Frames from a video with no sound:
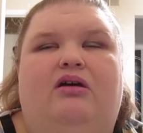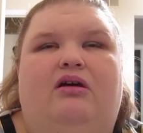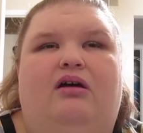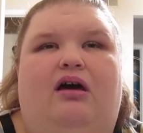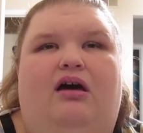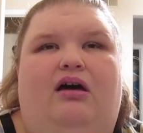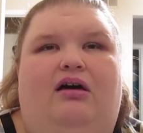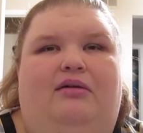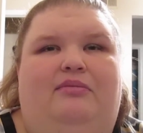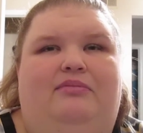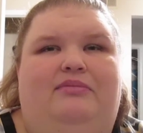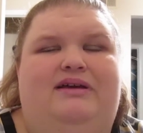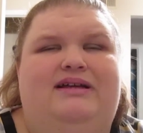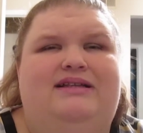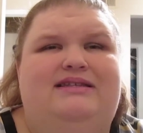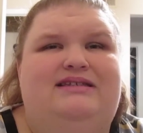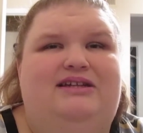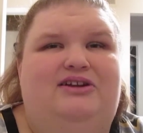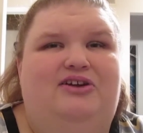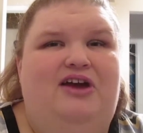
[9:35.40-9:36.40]

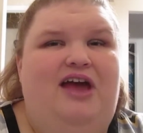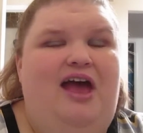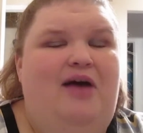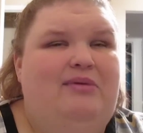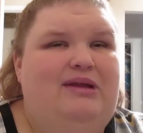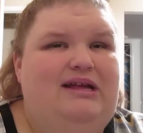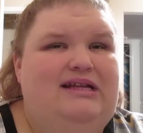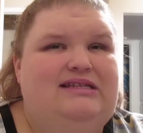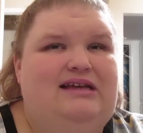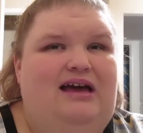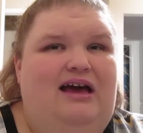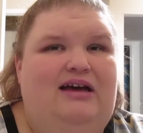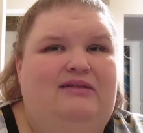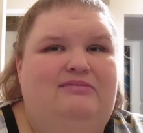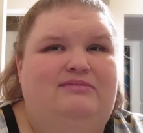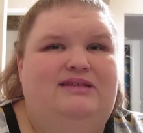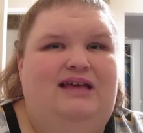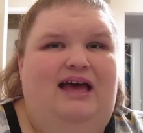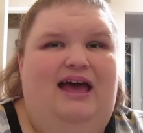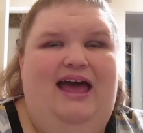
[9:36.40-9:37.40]
considering how many
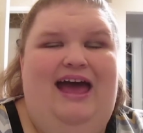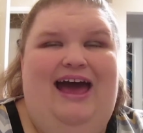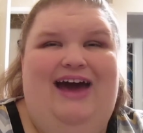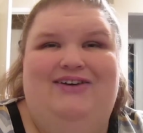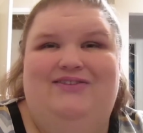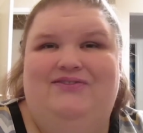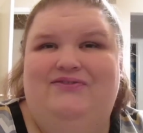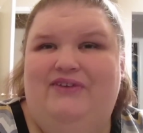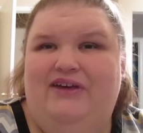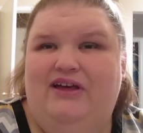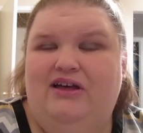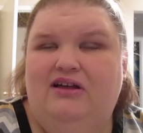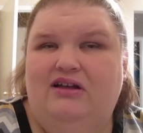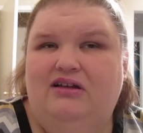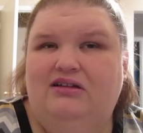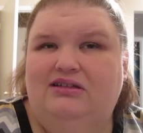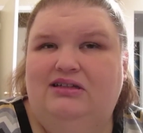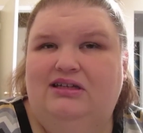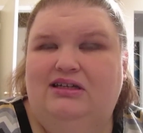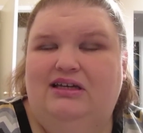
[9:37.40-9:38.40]
times I have
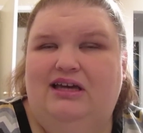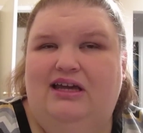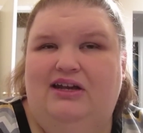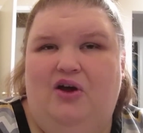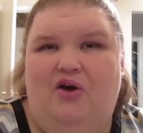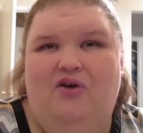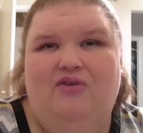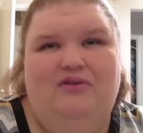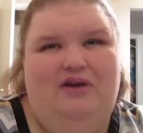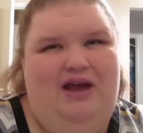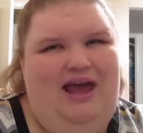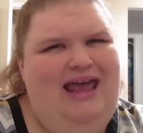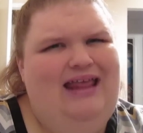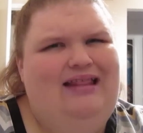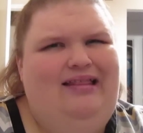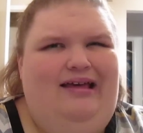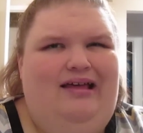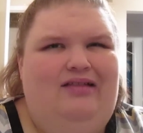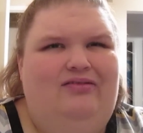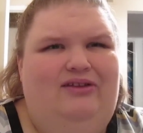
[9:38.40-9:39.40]
failed and
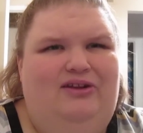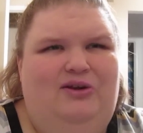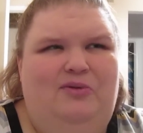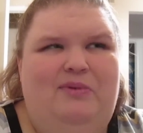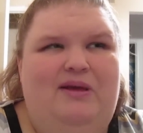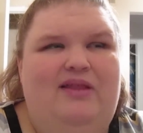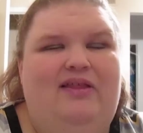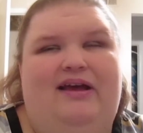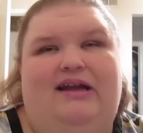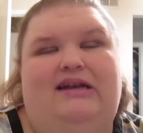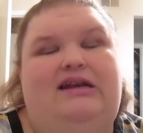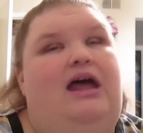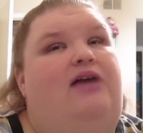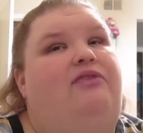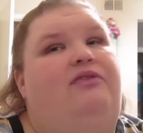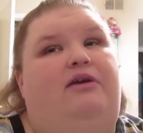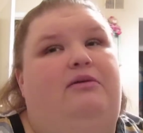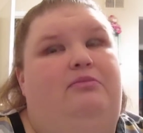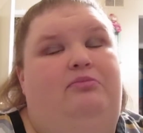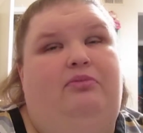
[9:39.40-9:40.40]
overate like a little bit, like
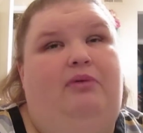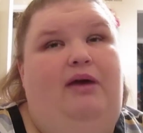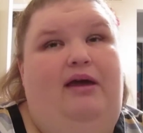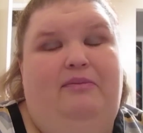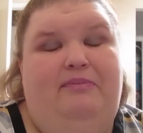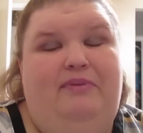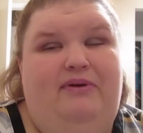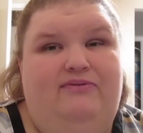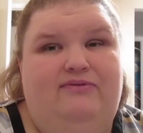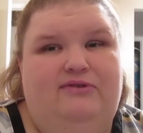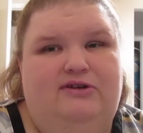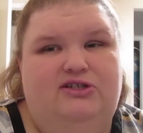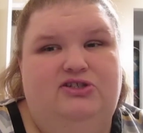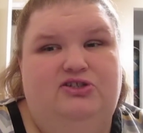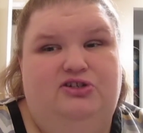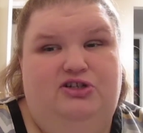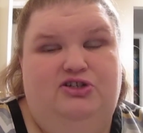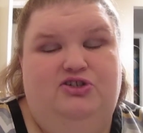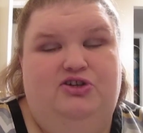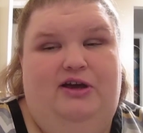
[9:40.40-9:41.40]
nothing like before
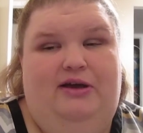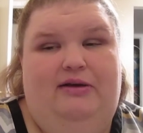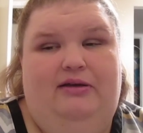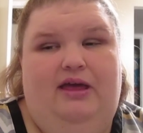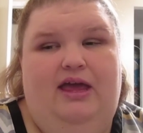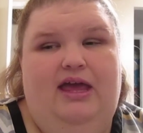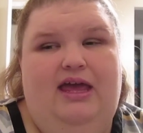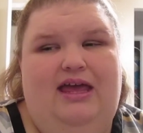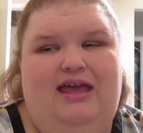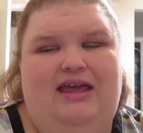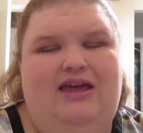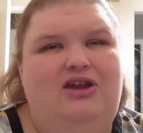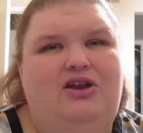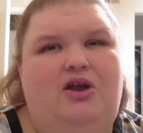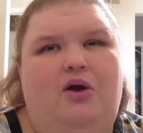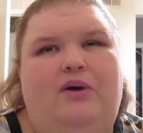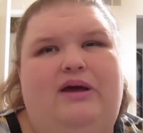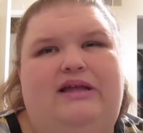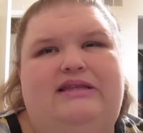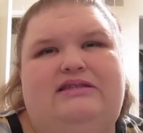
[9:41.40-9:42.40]
surgery, you
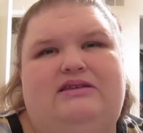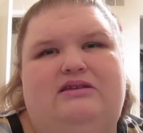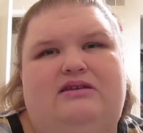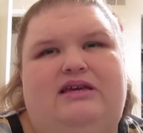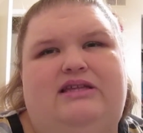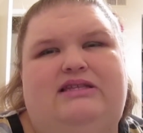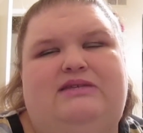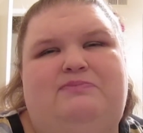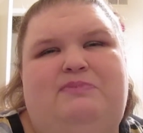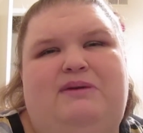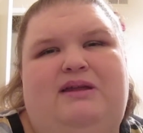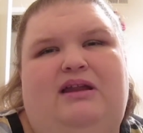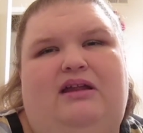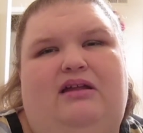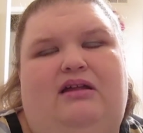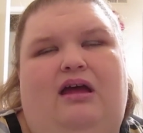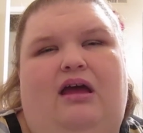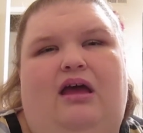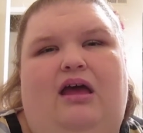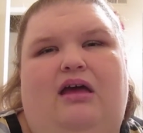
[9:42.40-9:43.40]
know, it's
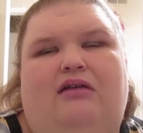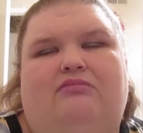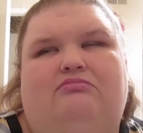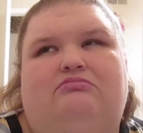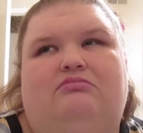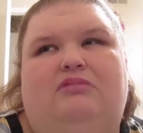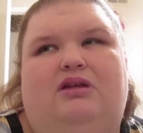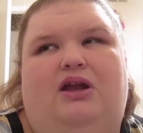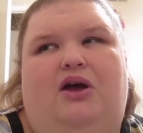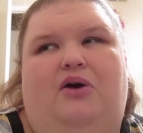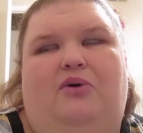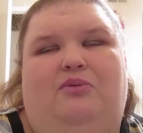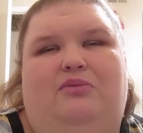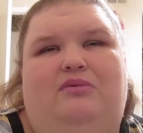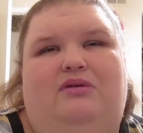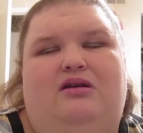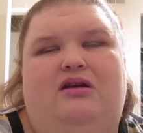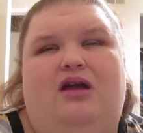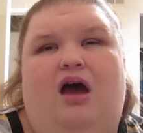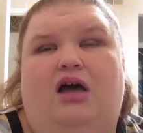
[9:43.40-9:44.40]
been you know,
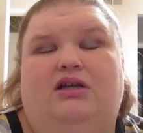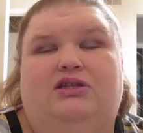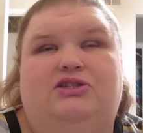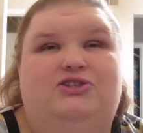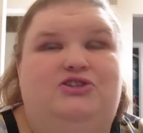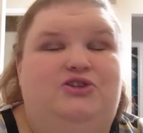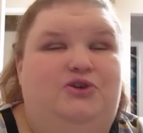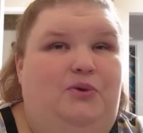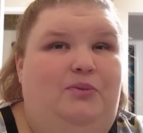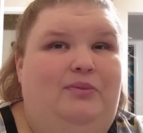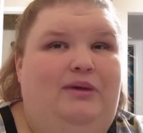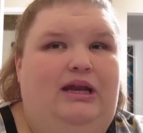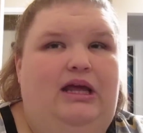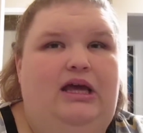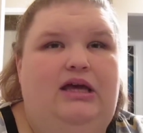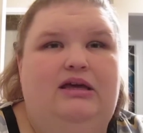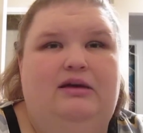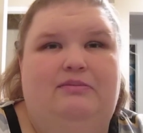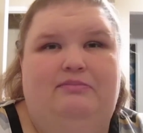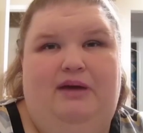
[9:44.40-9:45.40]
not too
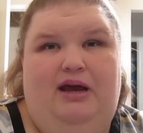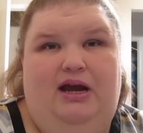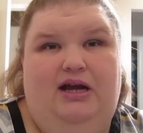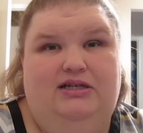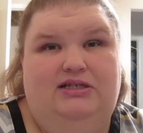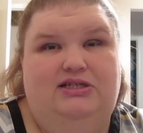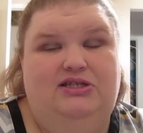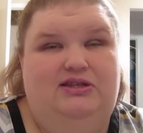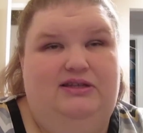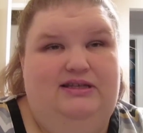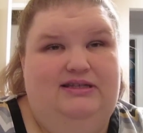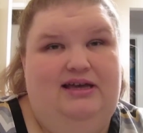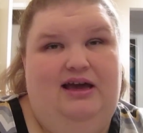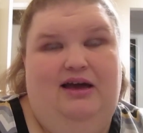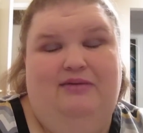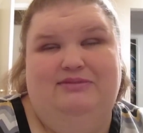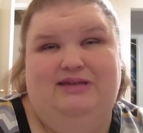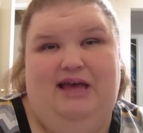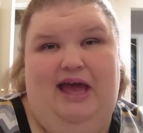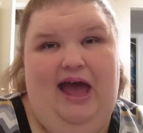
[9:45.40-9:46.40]
many compared to the
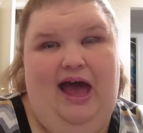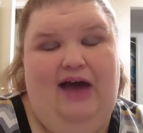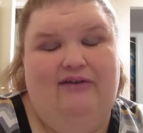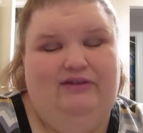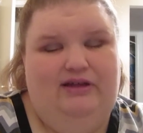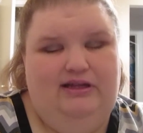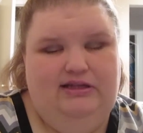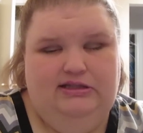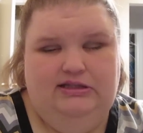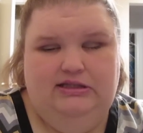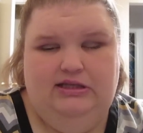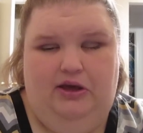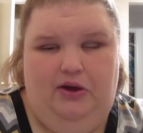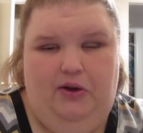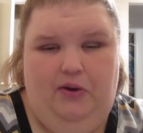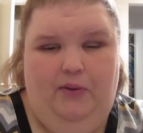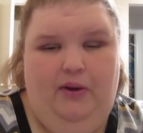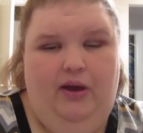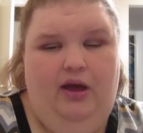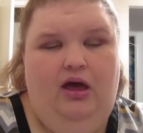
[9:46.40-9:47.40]
times I haven't.
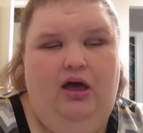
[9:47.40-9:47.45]
So